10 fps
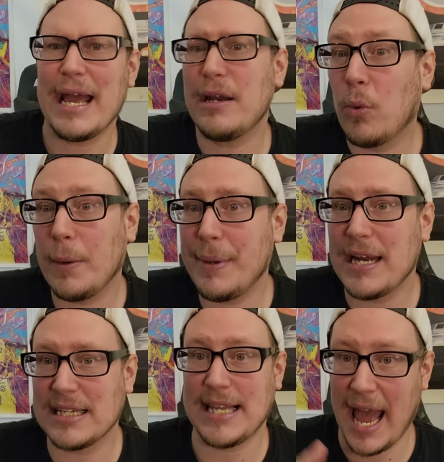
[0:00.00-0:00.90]
And it would be
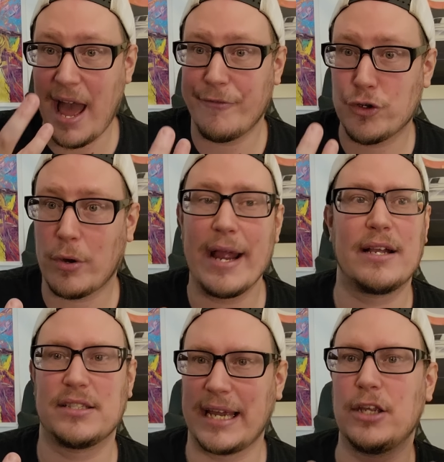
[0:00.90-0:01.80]
nice to have Trae
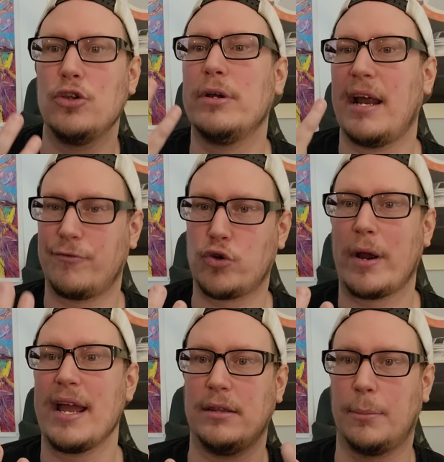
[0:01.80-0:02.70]
because, like, you could have
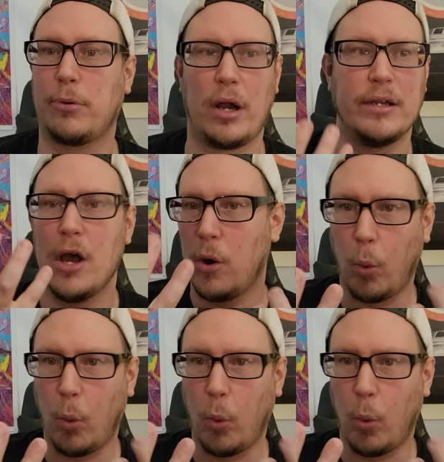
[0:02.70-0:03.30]
Trae and LeBron.